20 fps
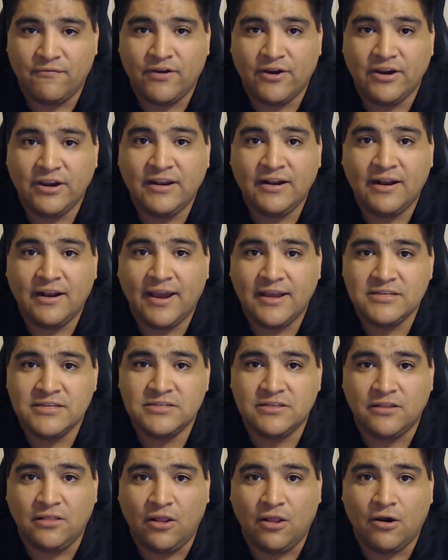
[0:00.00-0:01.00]

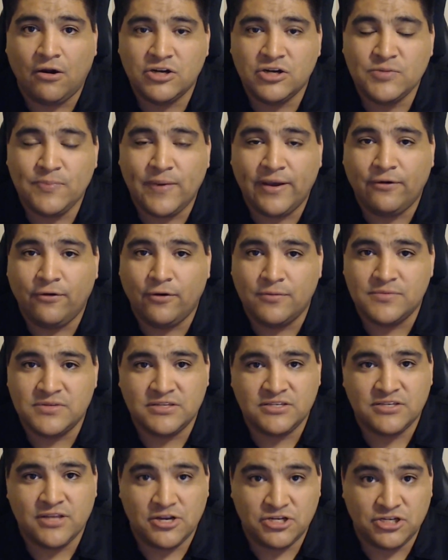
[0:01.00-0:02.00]
nice, large bedrooms
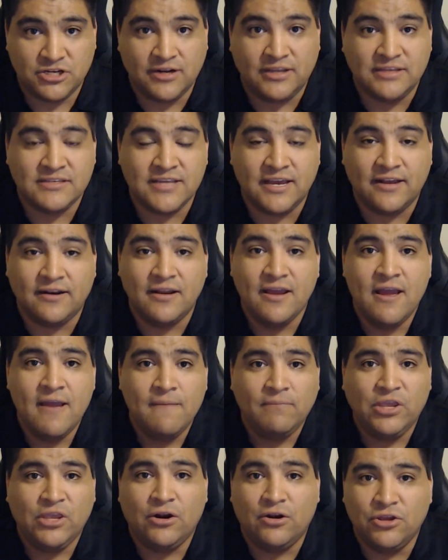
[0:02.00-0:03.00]
and such. And he said,
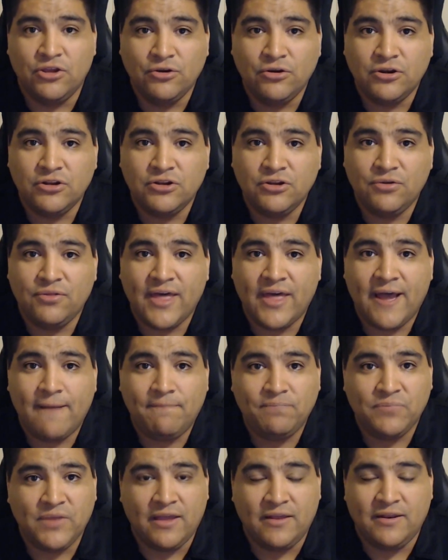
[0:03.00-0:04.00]
you could do
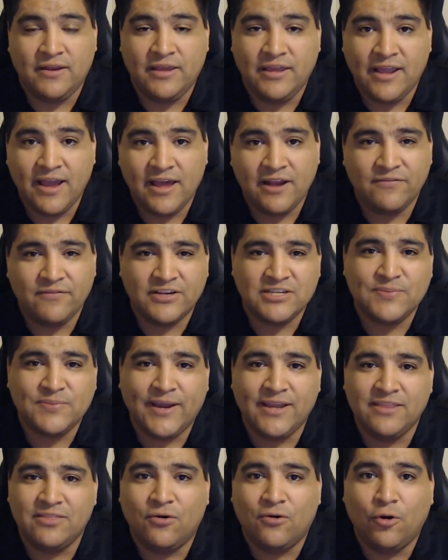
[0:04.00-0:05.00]
that. And he kind of
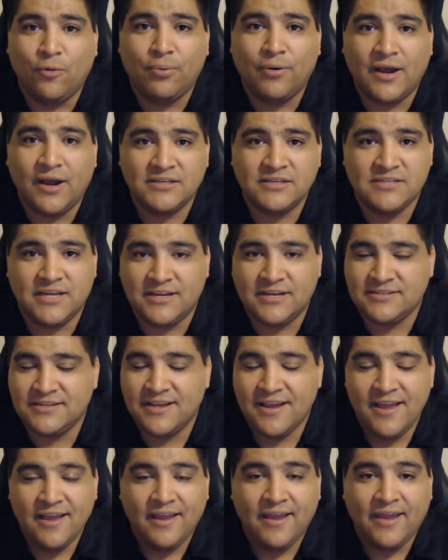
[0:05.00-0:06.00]
explained the whole process.
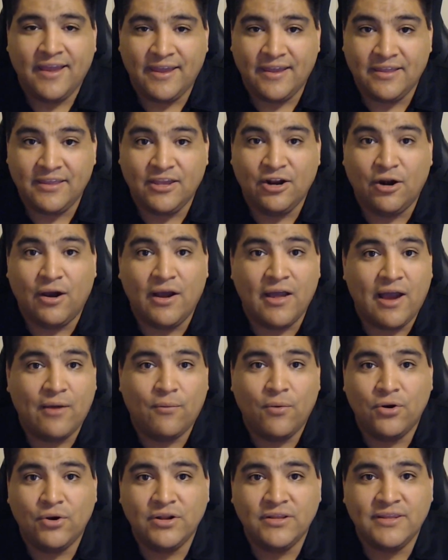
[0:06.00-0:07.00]
And, I
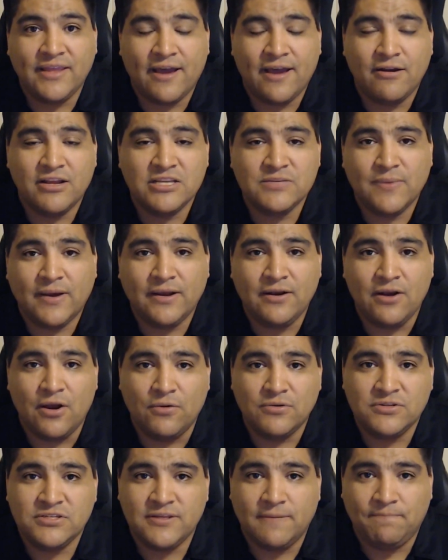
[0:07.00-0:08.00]
wrote it down as my
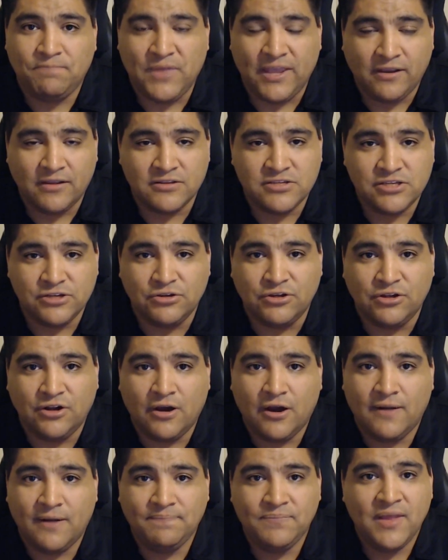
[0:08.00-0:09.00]
notes and continued
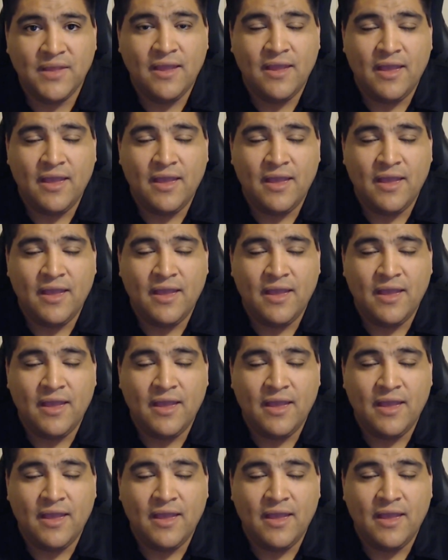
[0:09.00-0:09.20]
on.